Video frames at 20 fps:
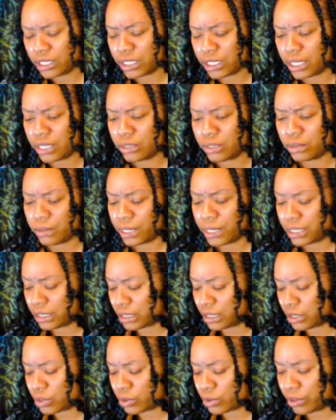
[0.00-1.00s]
Cancer,
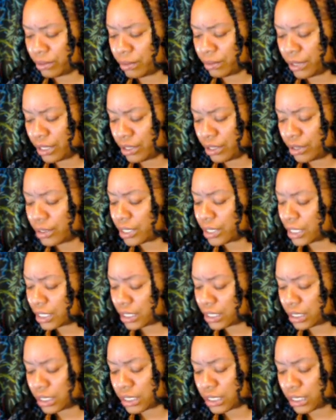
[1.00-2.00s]
Pisces, Scorpio. Yeah,
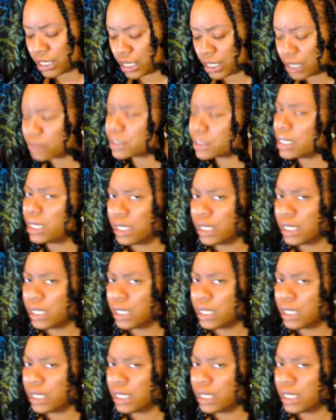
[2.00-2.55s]
Six of Cups.